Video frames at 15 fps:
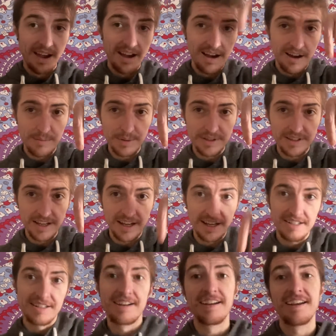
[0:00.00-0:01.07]
I'll put
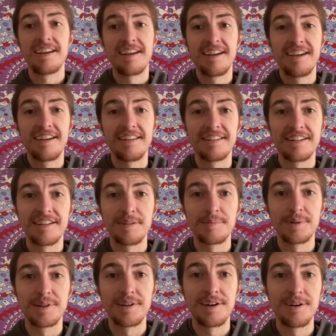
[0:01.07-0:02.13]
that in the link
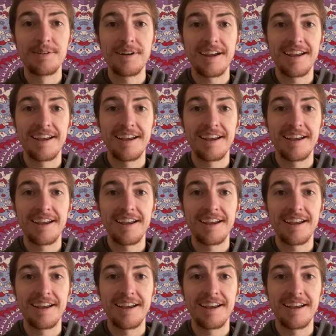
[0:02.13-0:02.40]
below.